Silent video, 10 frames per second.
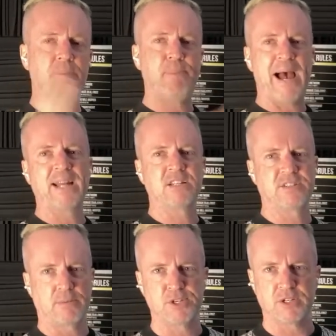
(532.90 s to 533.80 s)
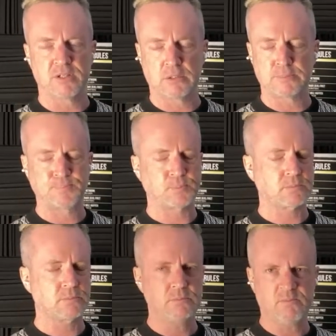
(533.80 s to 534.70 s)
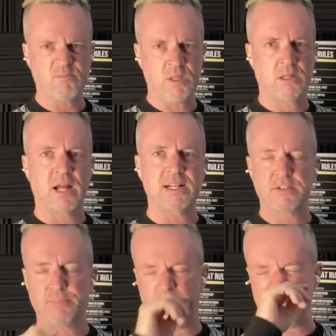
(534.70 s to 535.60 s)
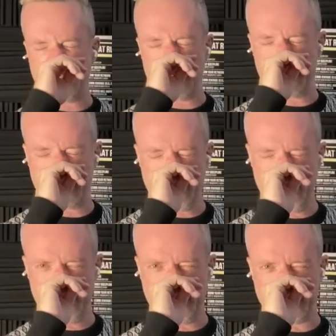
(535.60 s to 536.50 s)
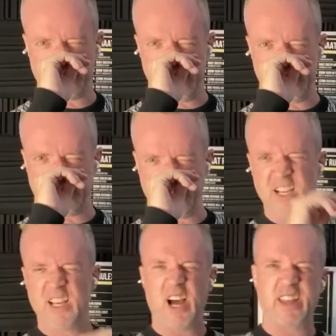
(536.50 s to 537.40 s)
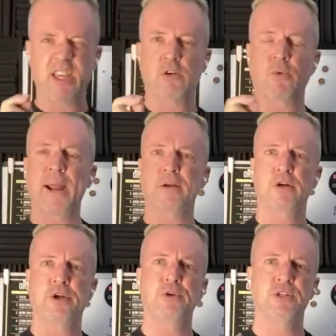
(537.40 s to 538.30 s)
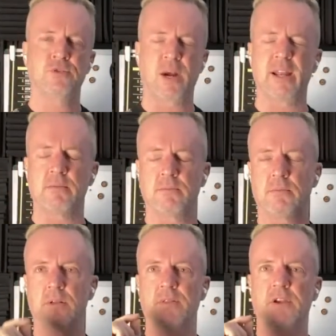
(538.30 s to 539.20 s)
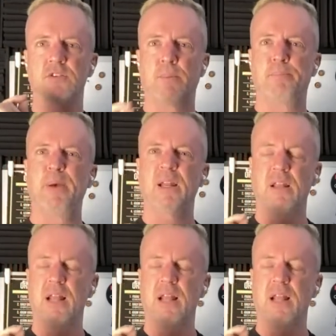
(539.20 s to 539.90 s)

bad assumptions. Lots of pain coming. Oh, I'm going to sneeze. I think Grant Cardone is right. There's a bit, a